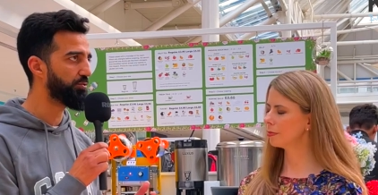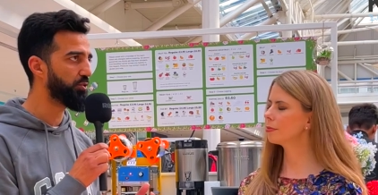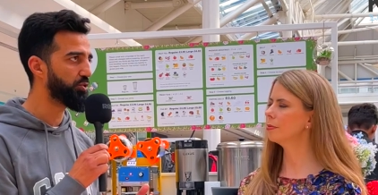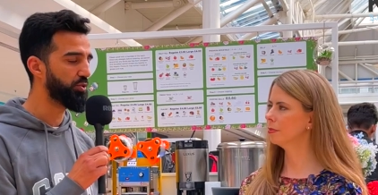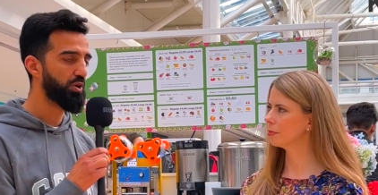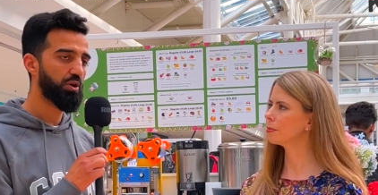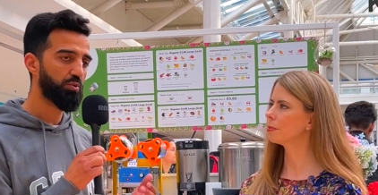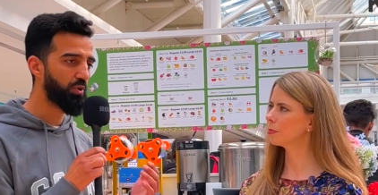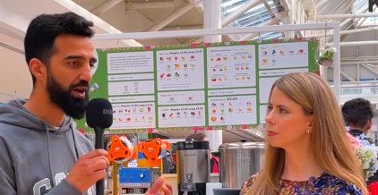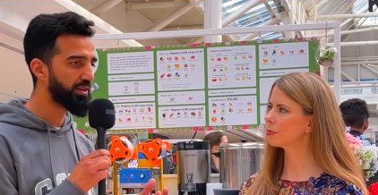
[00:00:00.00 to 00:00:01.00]
Speaker 1: for you.
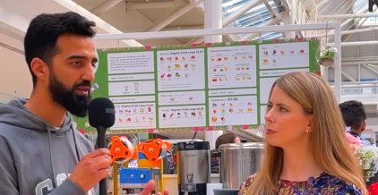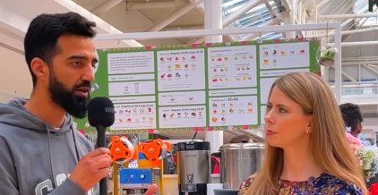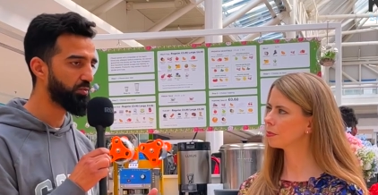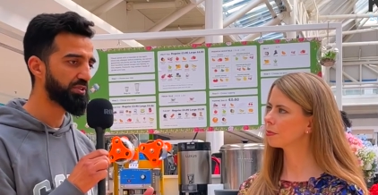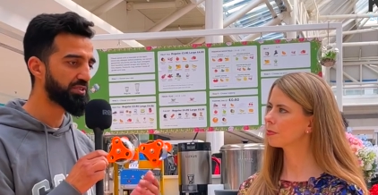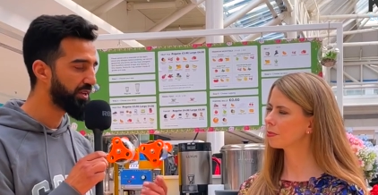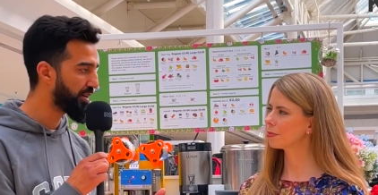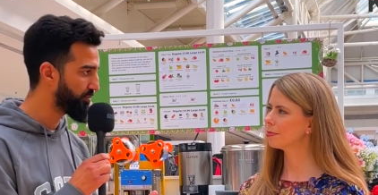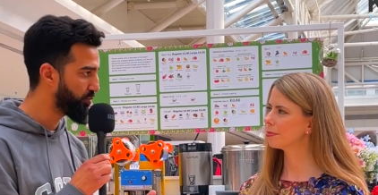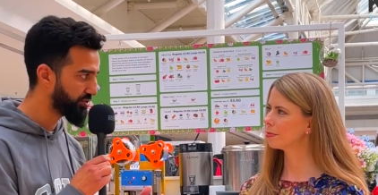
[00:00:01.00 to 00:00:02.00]
Right now, we still
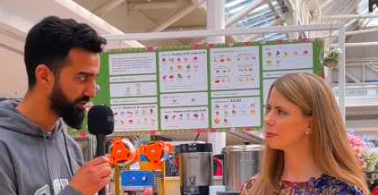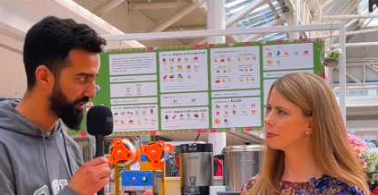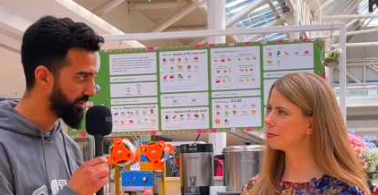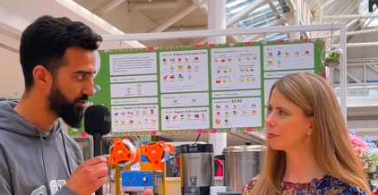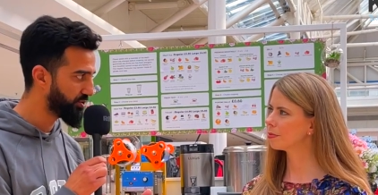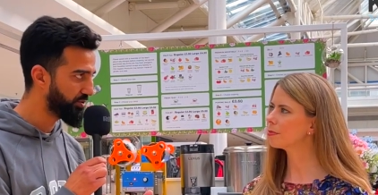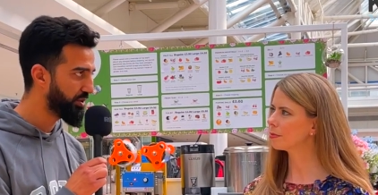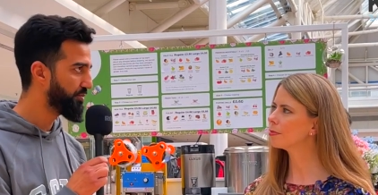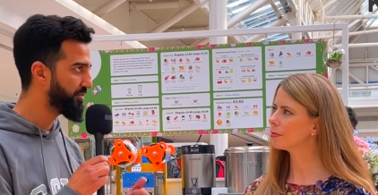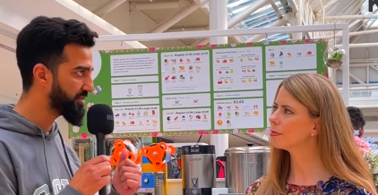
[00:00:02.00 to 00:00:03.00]
have a water issue,
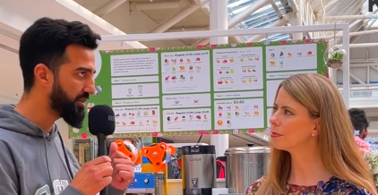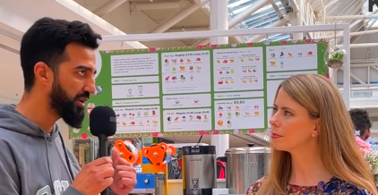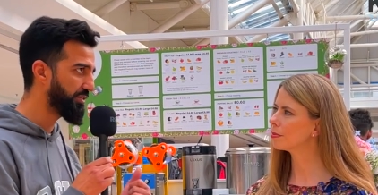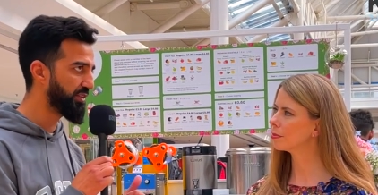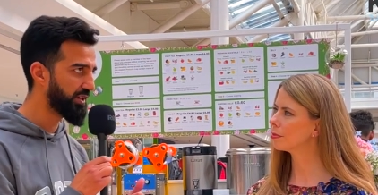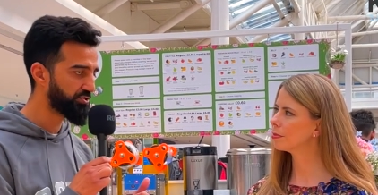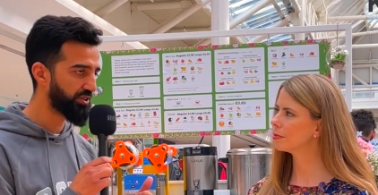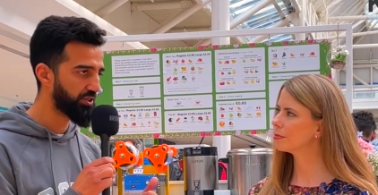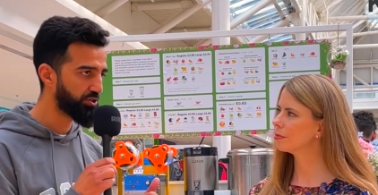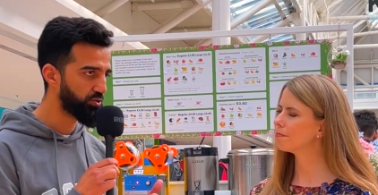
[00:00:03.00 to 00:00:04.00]
we still have
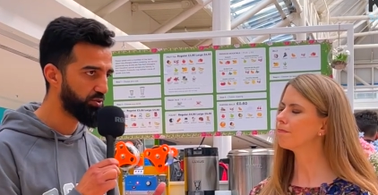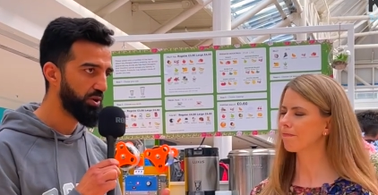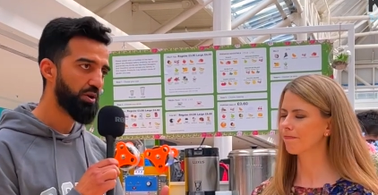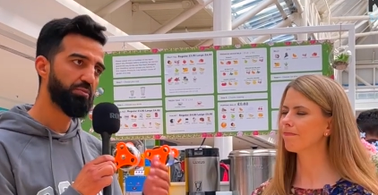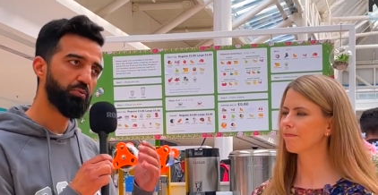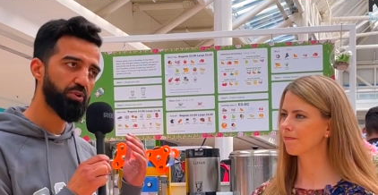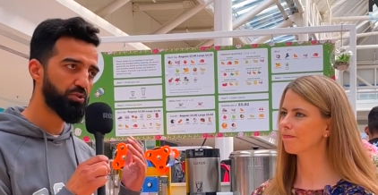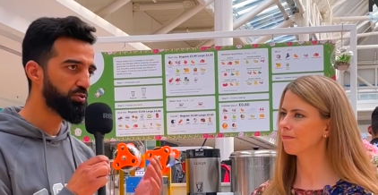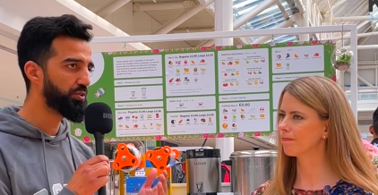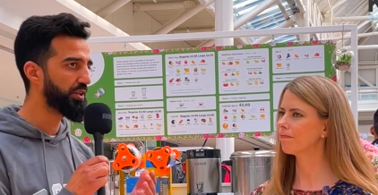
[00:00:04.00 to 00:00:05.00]
electric issue, but
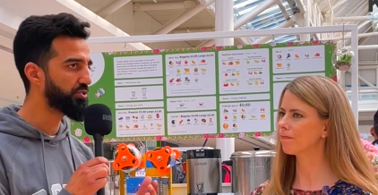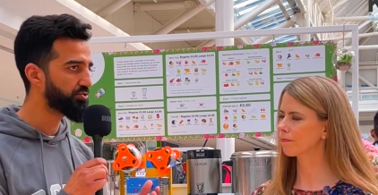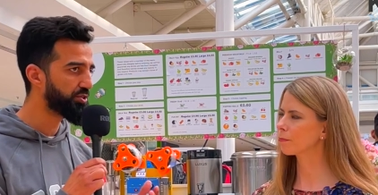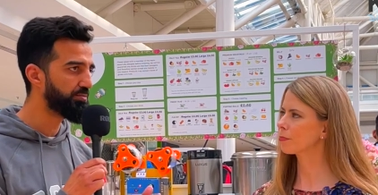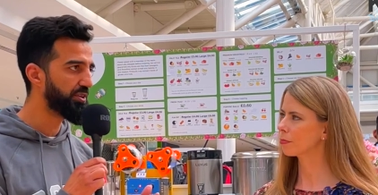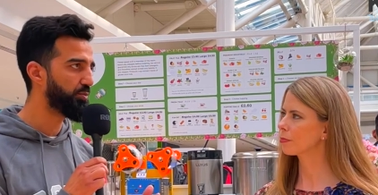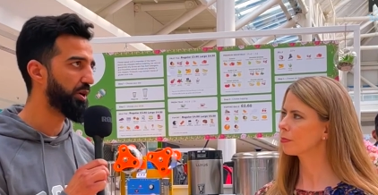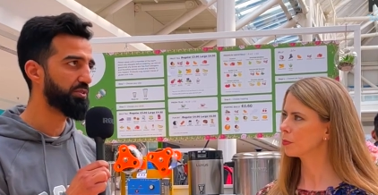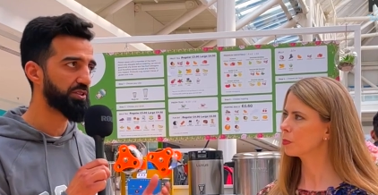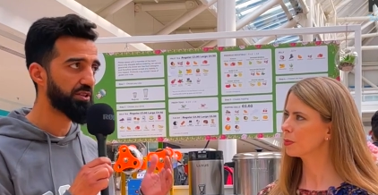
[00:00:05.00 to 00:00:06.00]
we're doing extremely
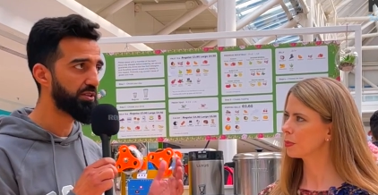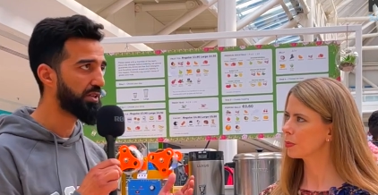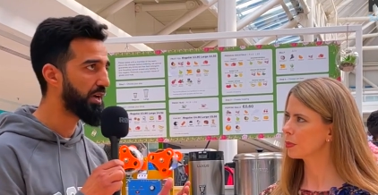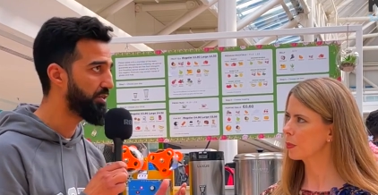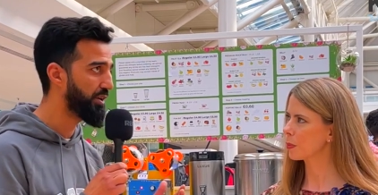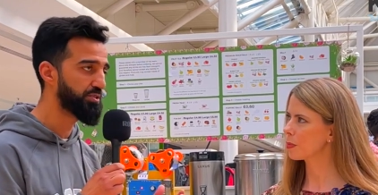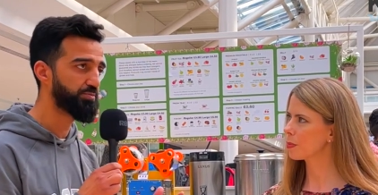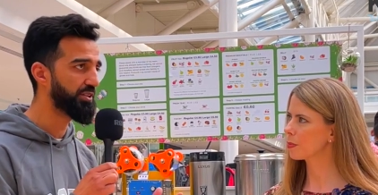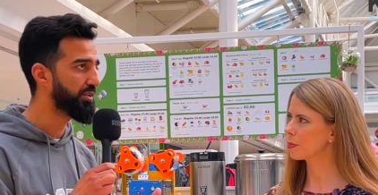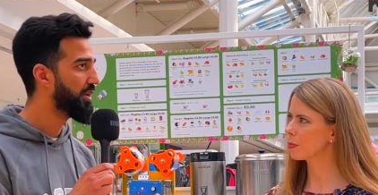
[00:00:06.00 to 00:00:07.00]
well. The turnout has
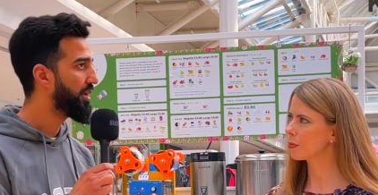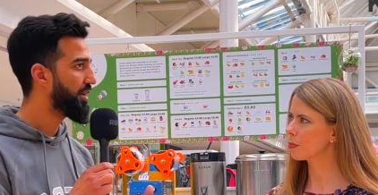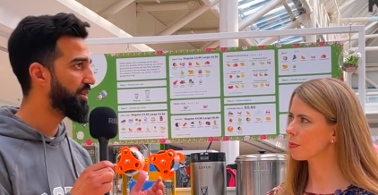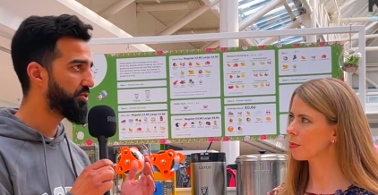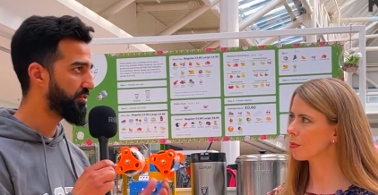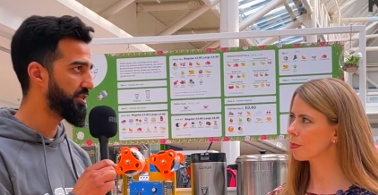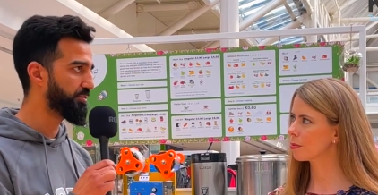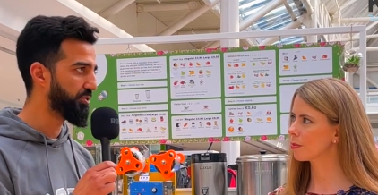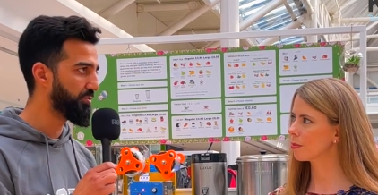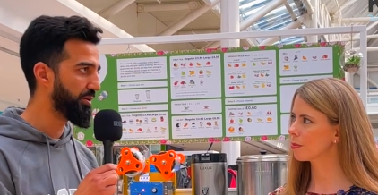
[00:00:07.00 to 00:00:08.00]
been
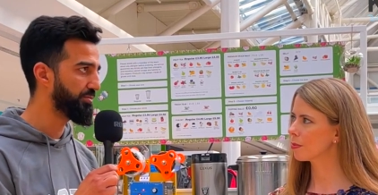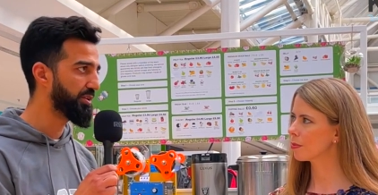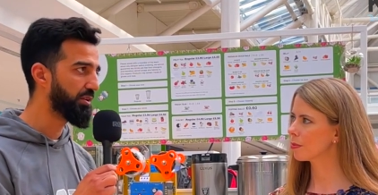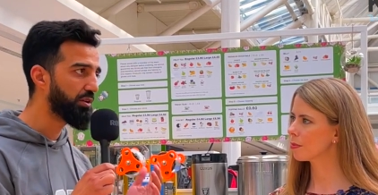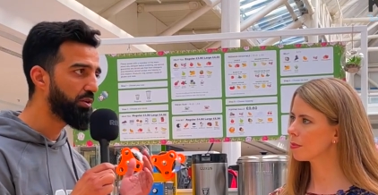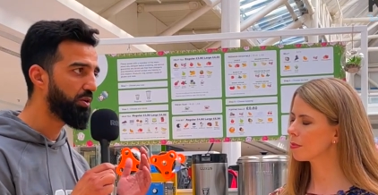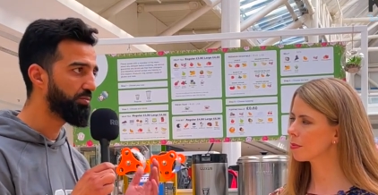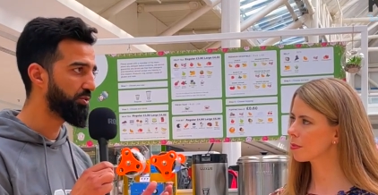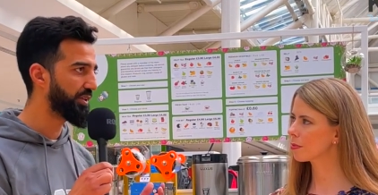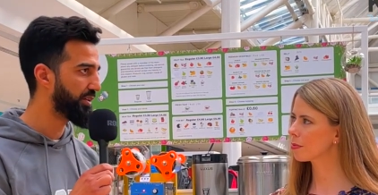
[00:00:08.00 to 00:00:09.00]
incredible. I mean, a
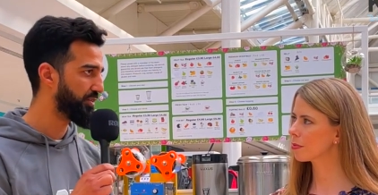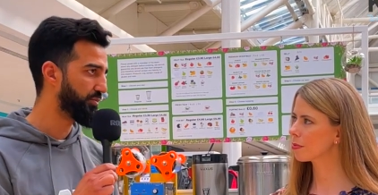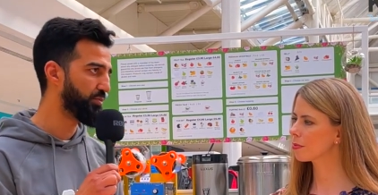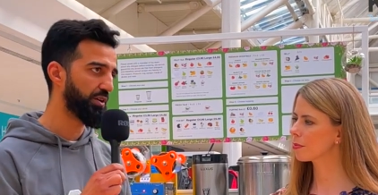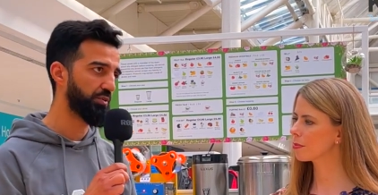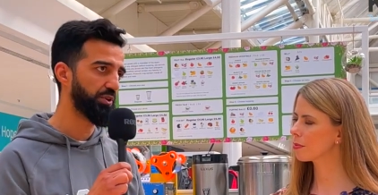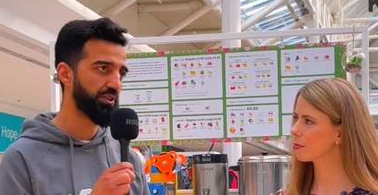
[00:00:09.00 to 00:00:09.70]
lot more than what we